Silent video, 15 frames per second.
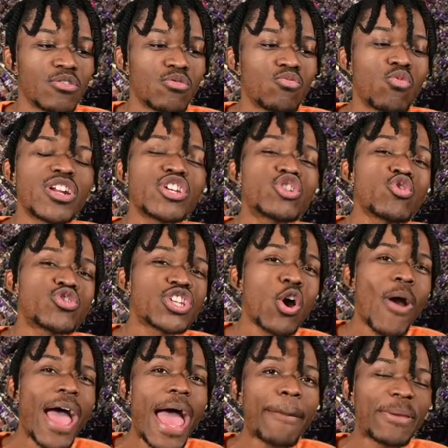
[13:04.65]
What is you so
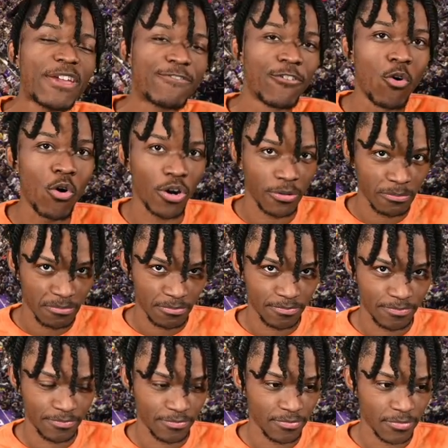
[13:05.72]
happy for?
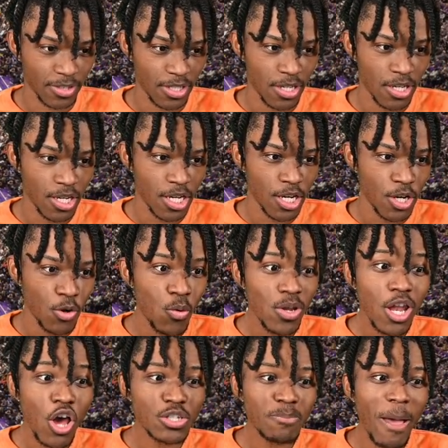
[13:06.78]
We
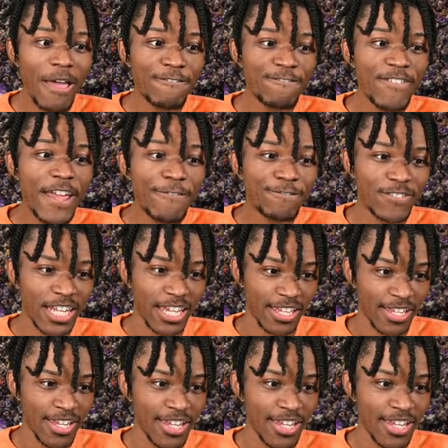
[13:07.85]
lost by 50.